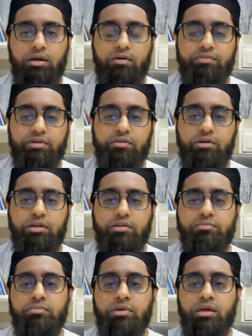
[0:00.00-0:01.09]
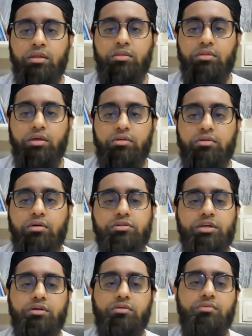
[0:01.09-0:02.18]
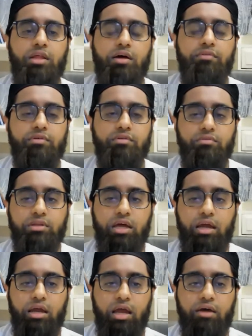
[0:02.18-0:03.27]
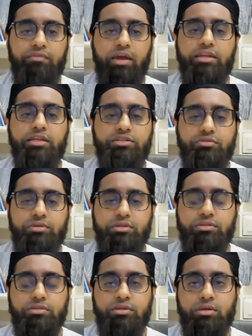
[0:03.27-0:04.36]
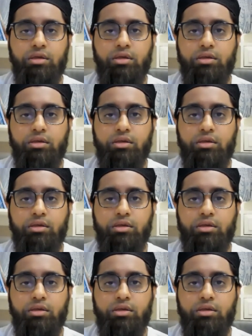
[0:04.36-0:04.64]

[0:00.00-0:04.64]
of the curriculum, then no Shaykh will have any students.